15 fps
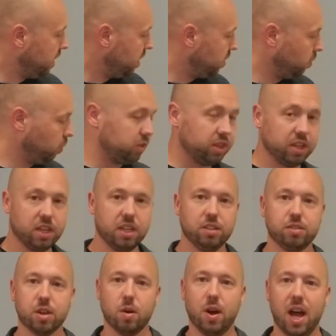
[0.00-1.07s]
when the knees
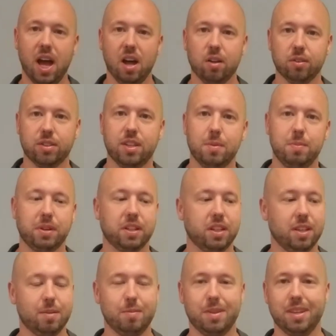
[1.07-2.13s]
go out, typically
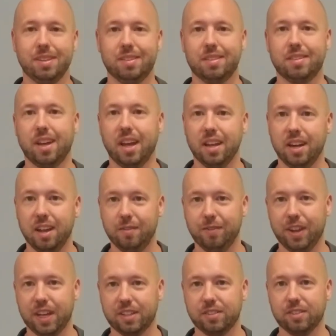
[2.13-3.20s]
it means tight hip
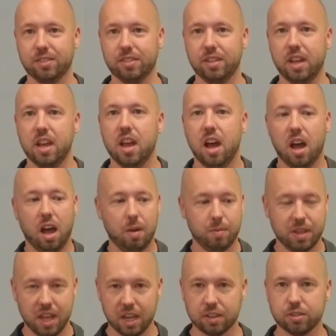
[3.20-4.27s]
flexors. The
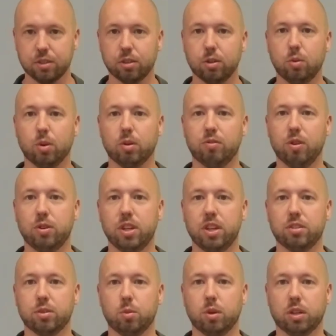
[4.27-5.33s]
external rotators
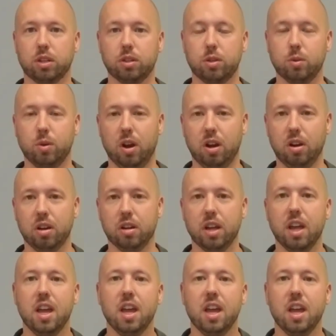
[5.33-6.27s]
are working too hard,